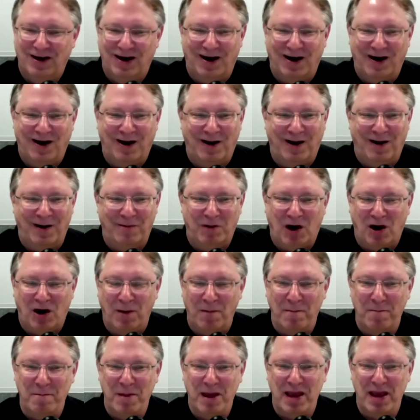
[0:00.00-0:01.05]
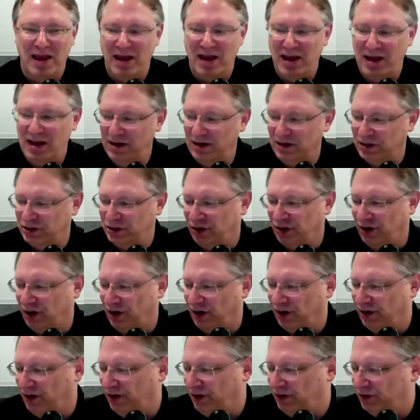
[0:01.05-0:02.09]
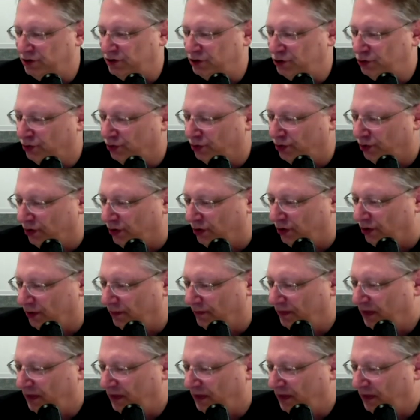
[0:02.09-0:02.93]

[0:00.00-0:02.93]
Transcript: um, our main charting tool.